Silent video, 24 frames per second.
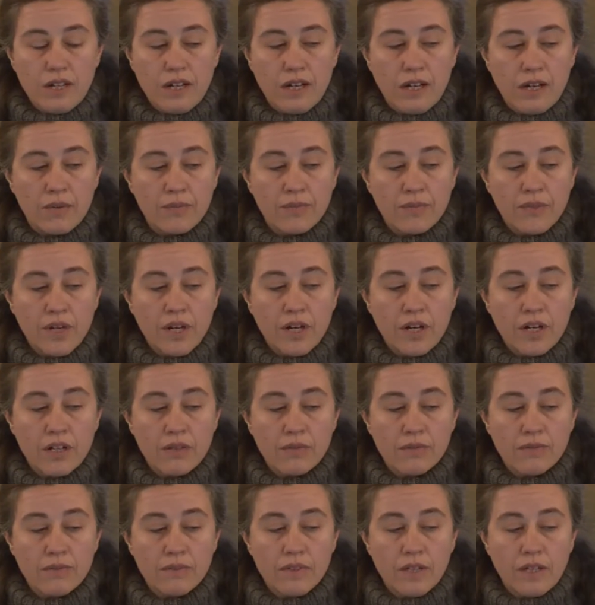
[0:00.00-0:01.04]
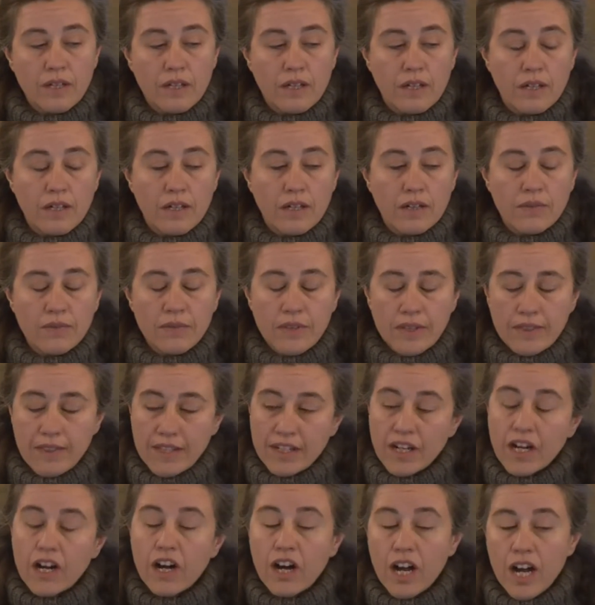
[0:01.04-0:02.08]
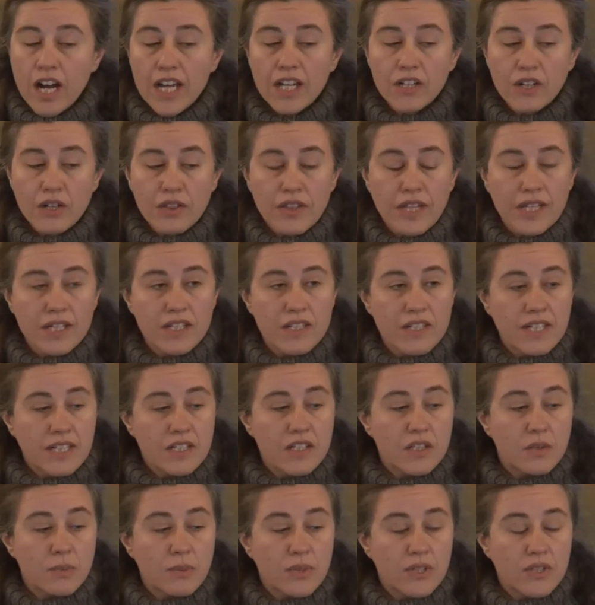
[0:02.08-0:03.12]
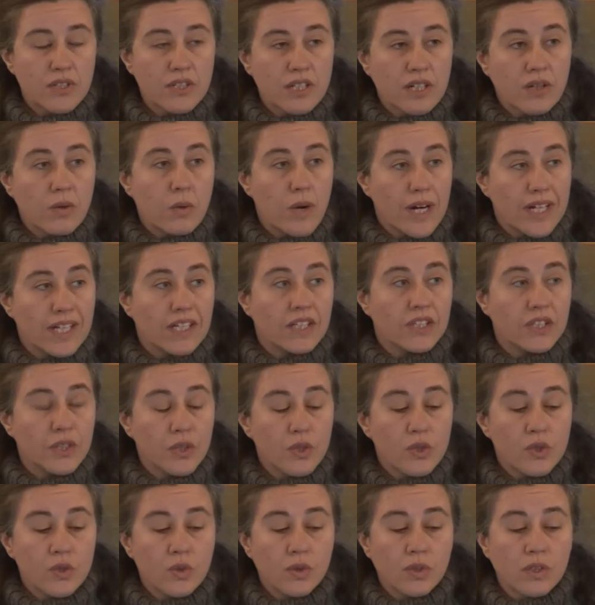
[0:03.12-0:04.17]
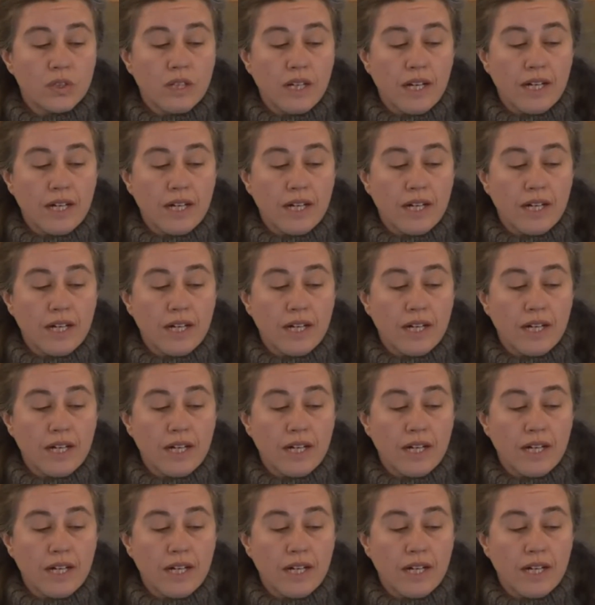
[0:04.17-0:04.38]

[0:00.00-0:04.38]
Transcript: that are higher than 60% are quite unusual